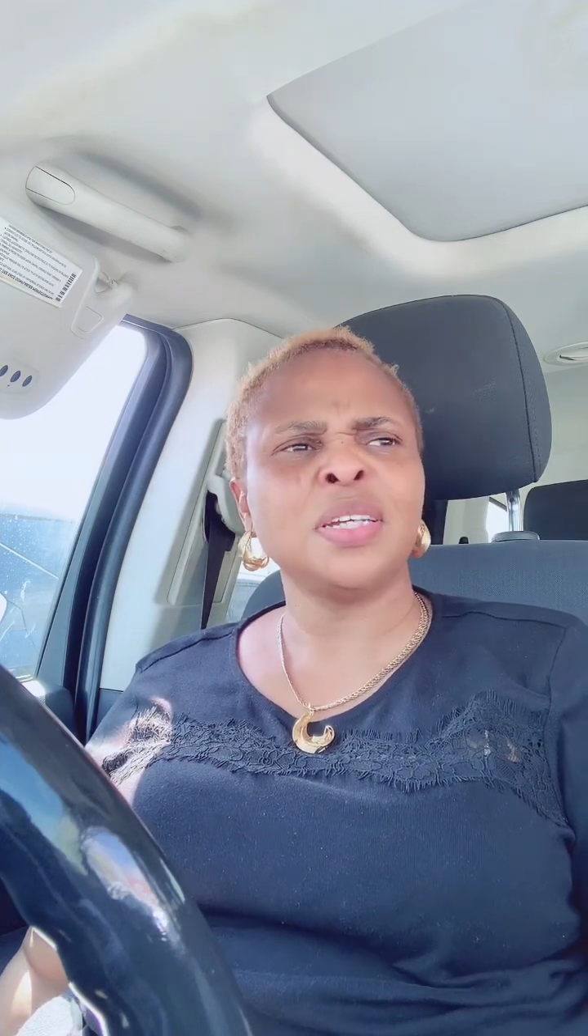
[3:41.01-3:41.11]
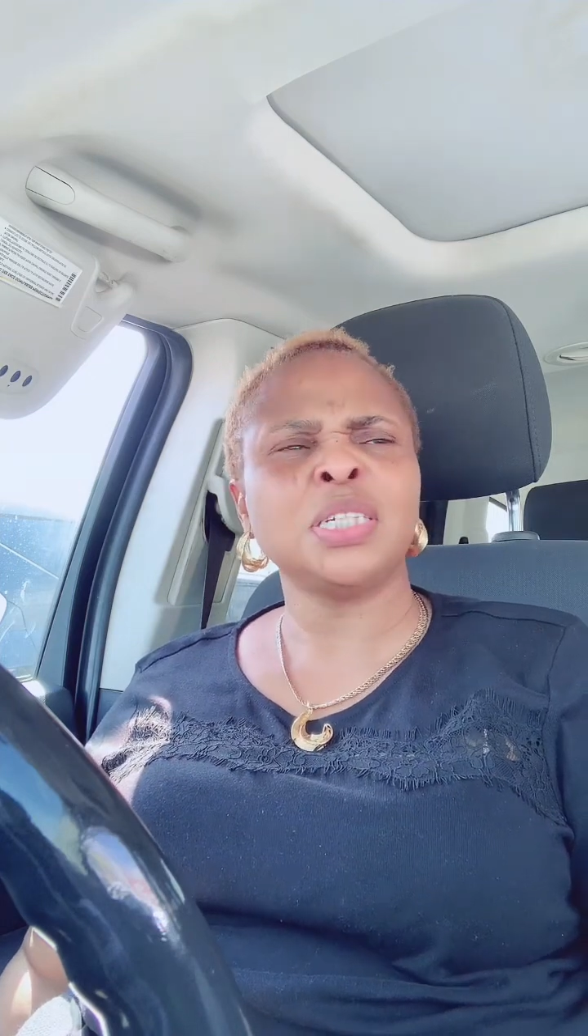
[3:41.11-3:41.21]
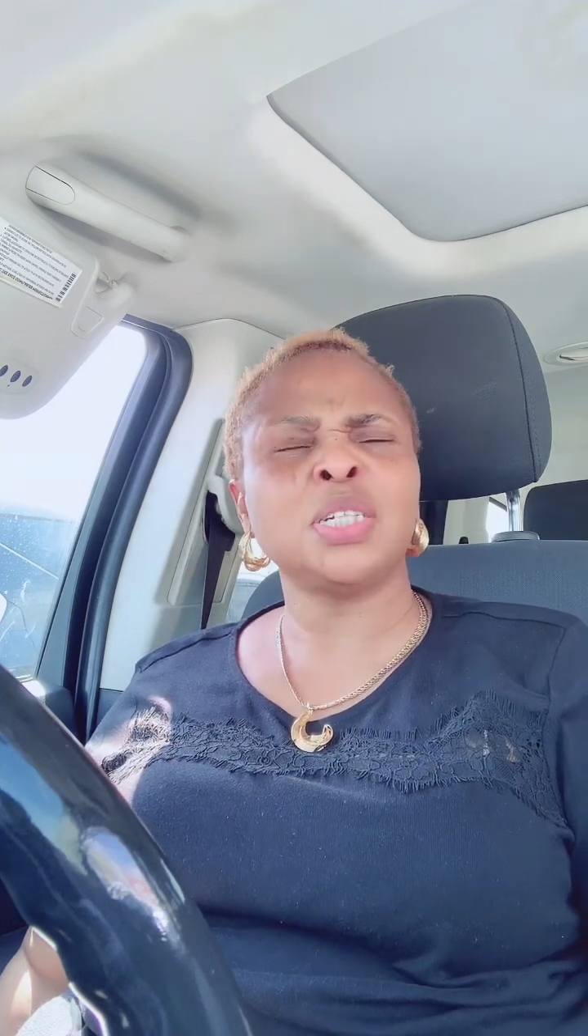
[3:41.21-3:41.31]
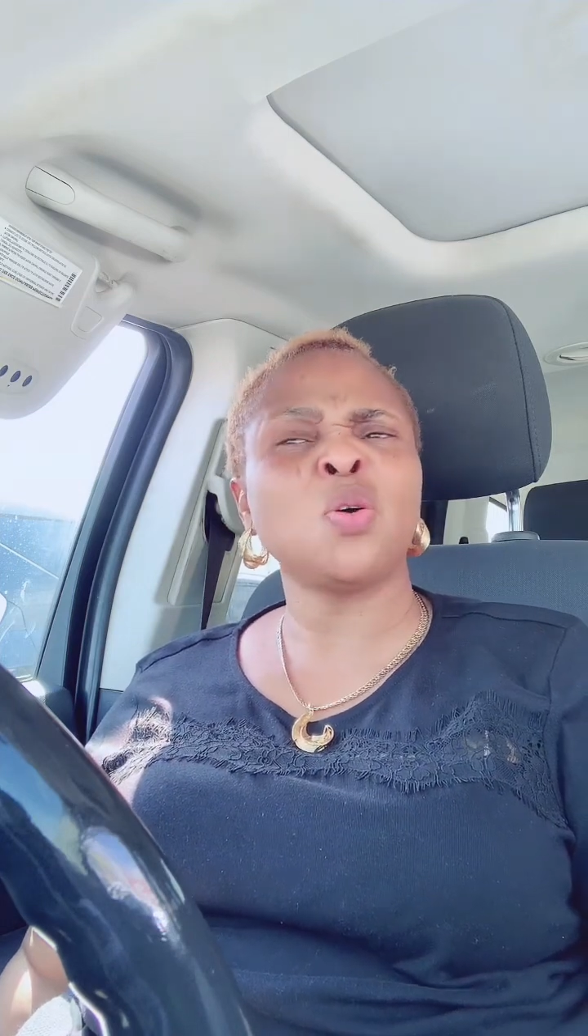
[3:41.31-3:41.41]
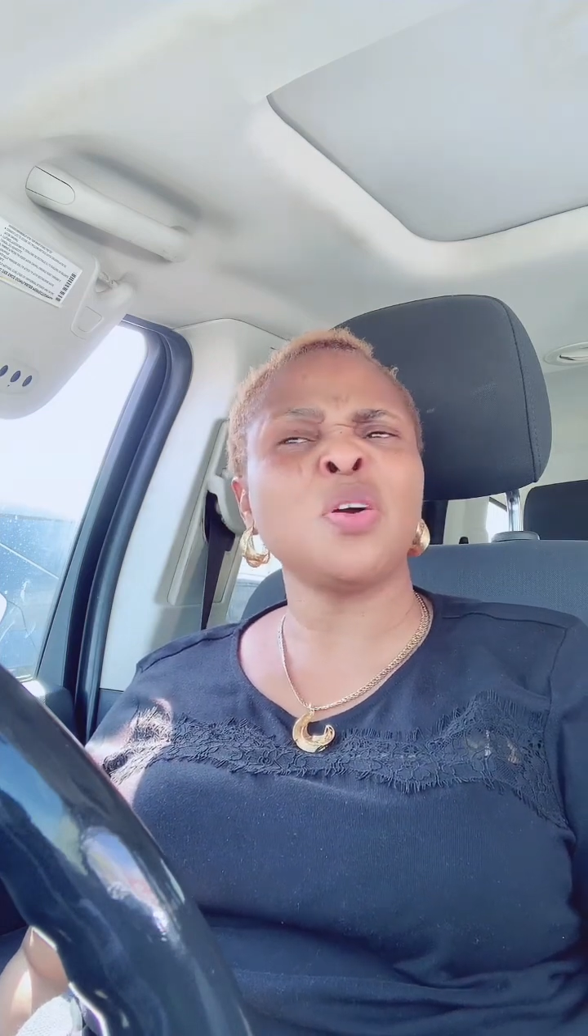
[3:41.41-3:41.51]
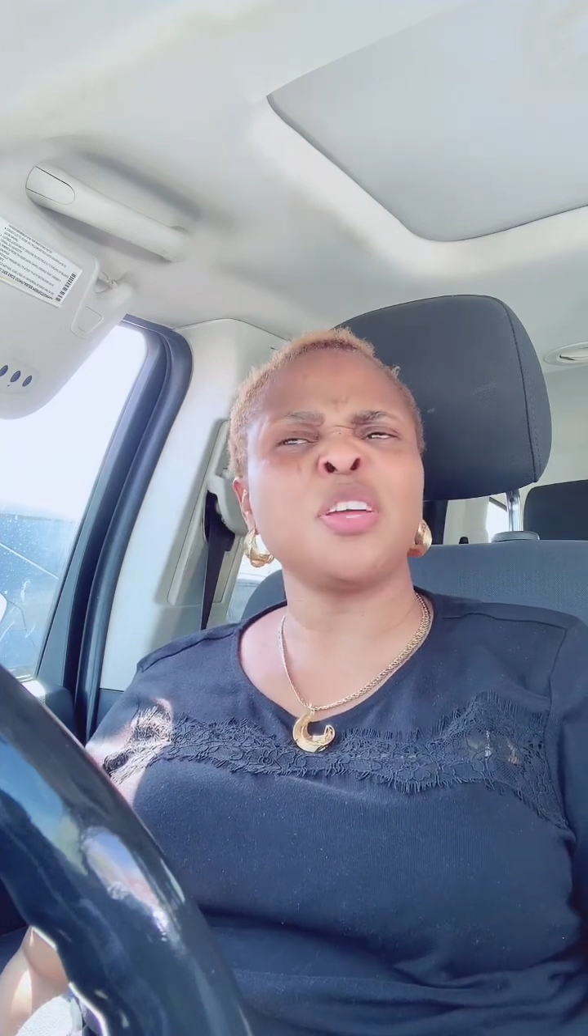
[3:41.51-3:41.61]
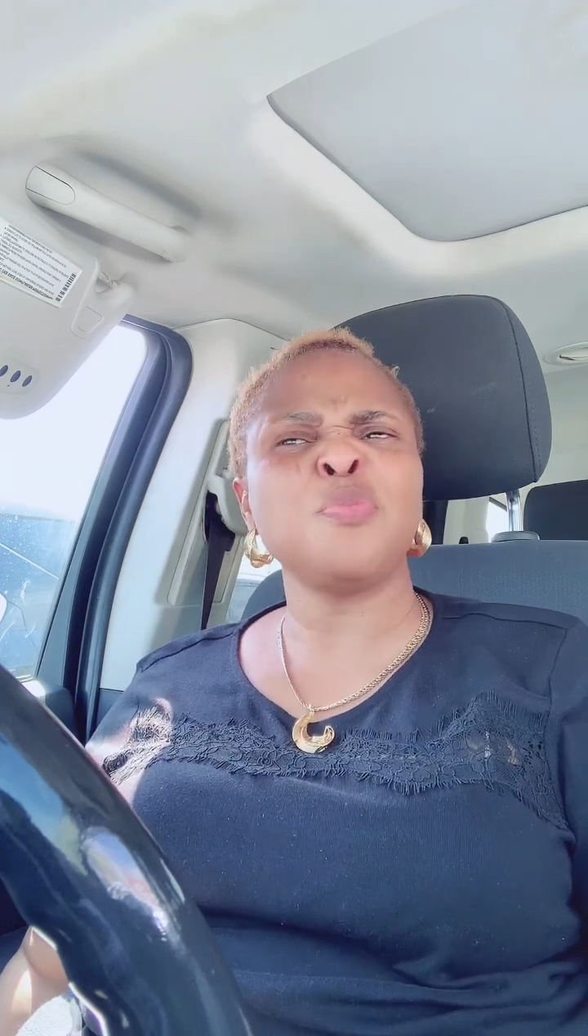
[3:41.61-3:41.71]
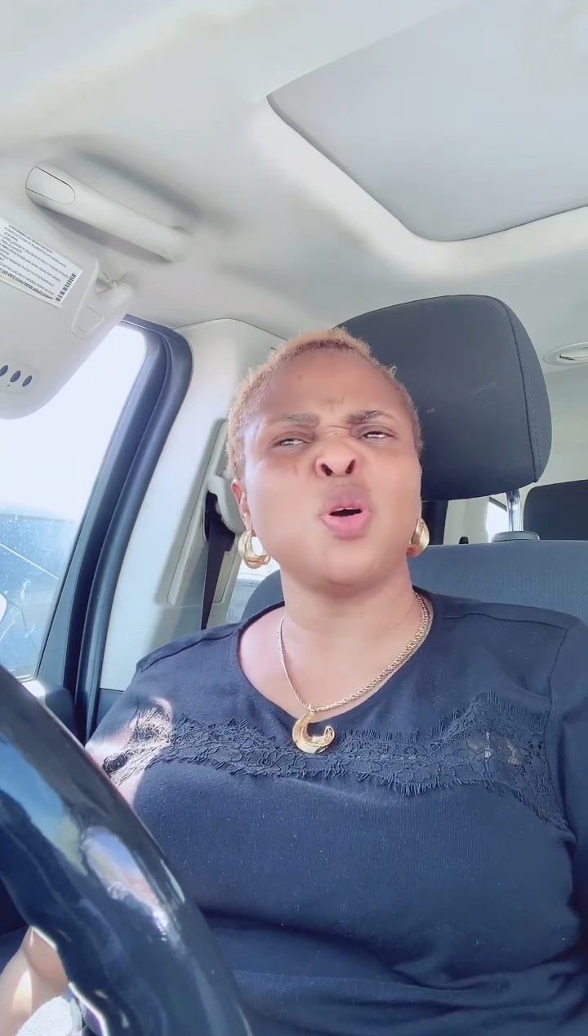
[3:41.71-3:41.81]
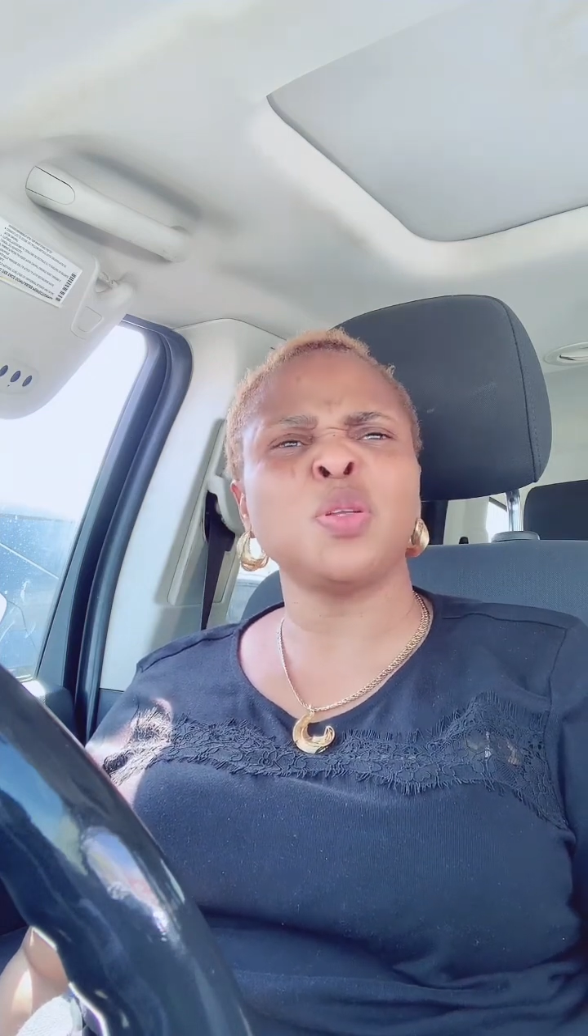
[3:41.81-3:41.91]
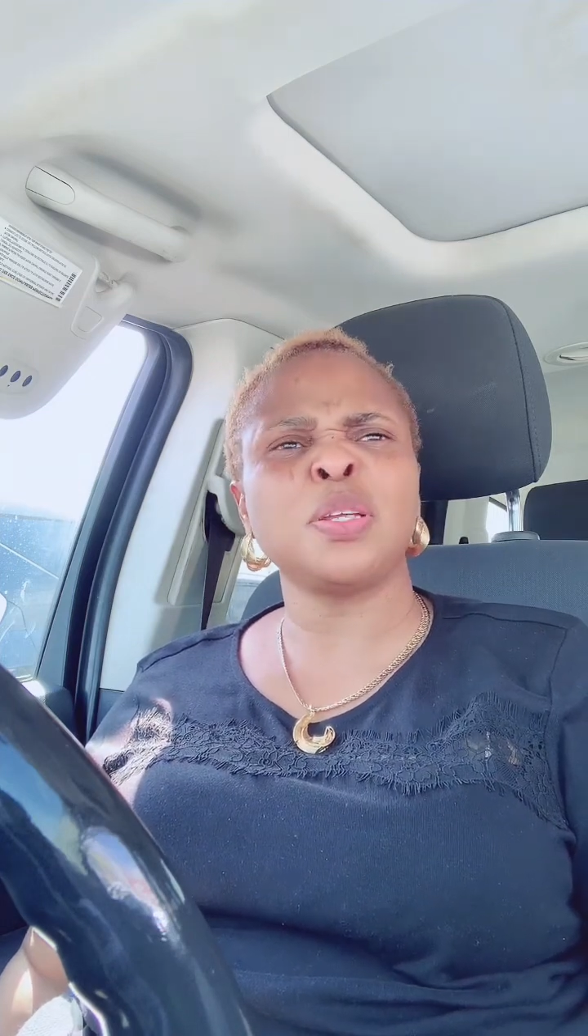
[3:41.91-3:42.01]
She can't give
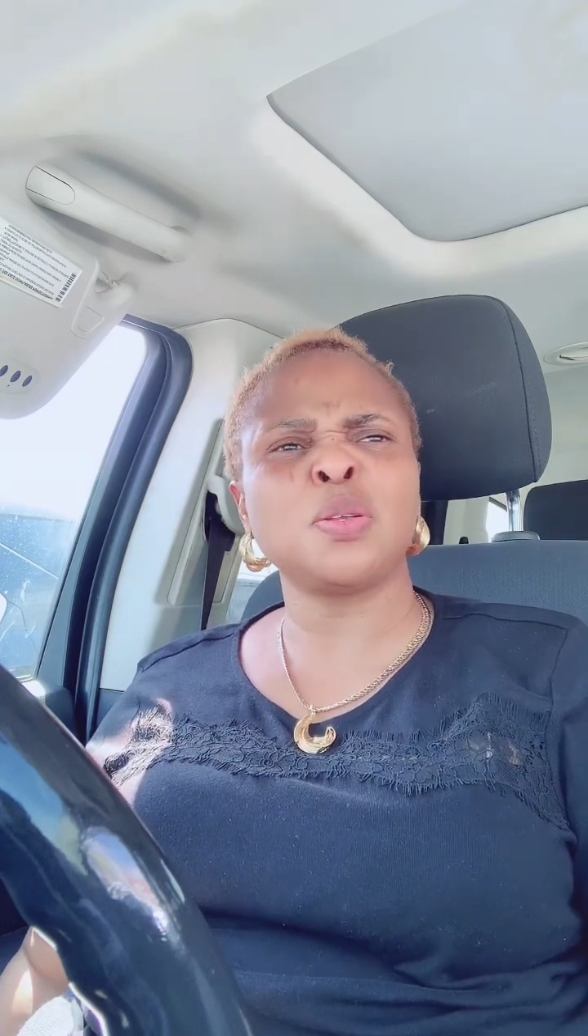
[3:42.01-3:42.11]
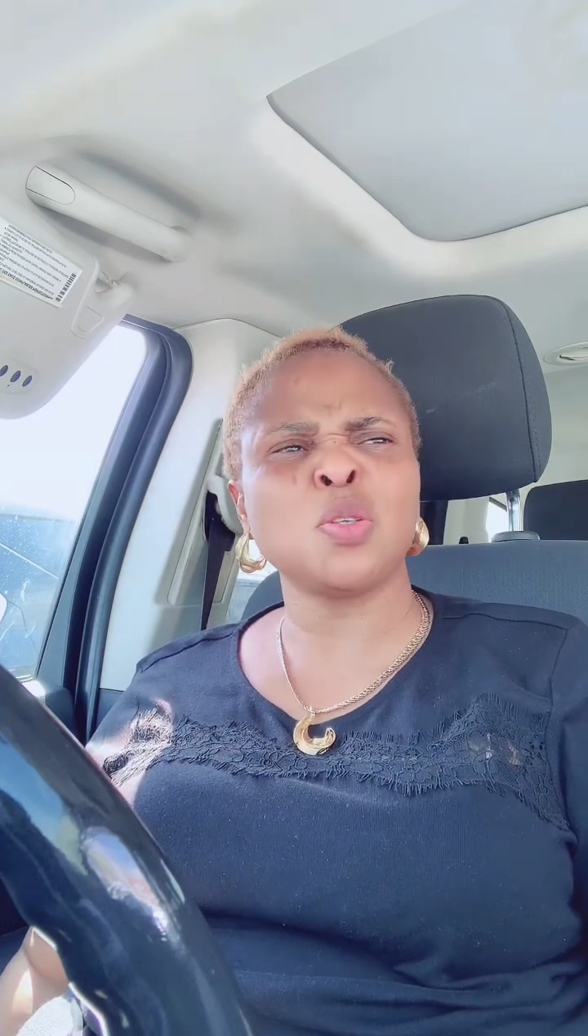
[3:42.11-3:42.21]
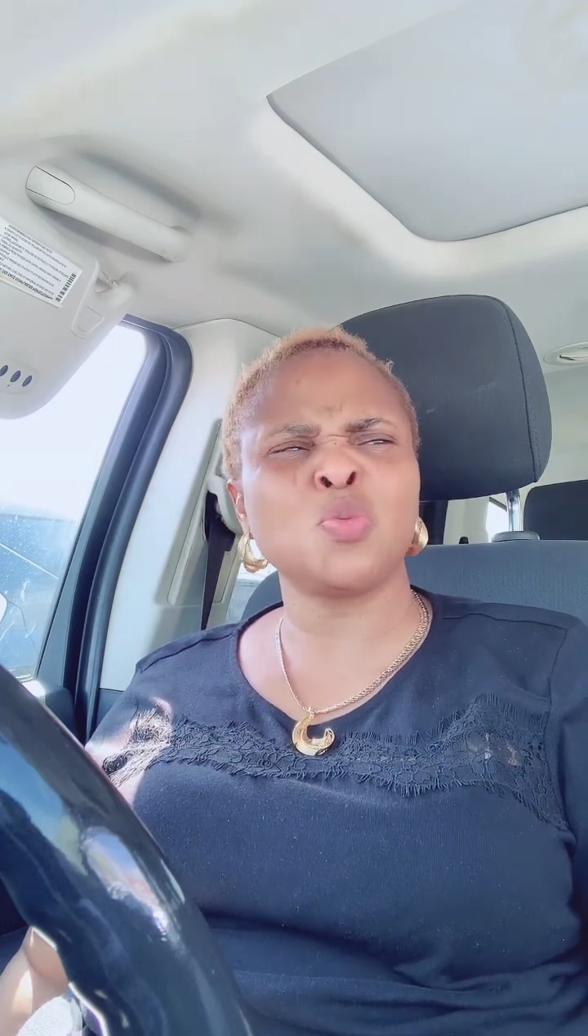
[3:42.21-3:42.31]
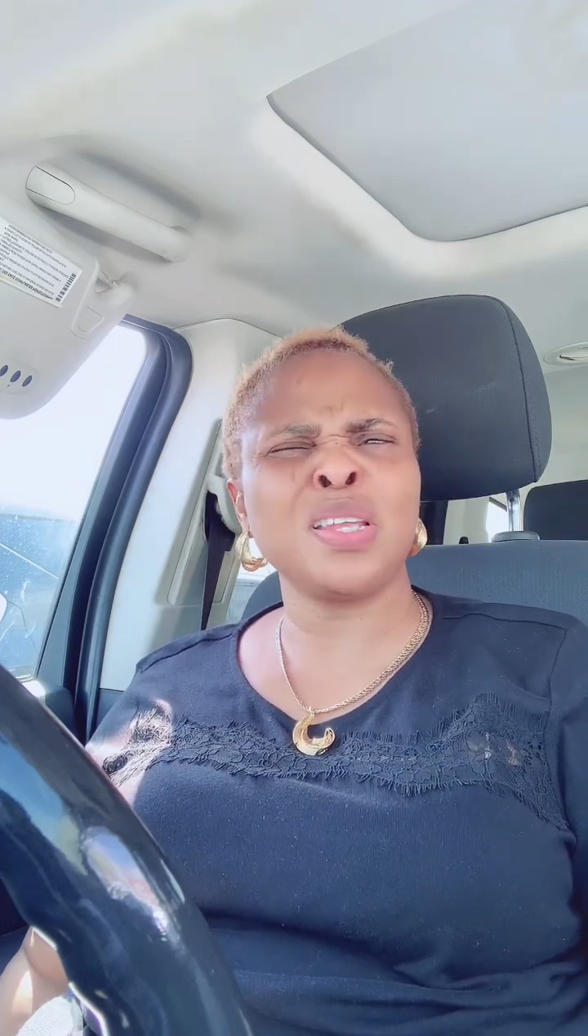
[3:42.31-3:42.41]
me all the clothes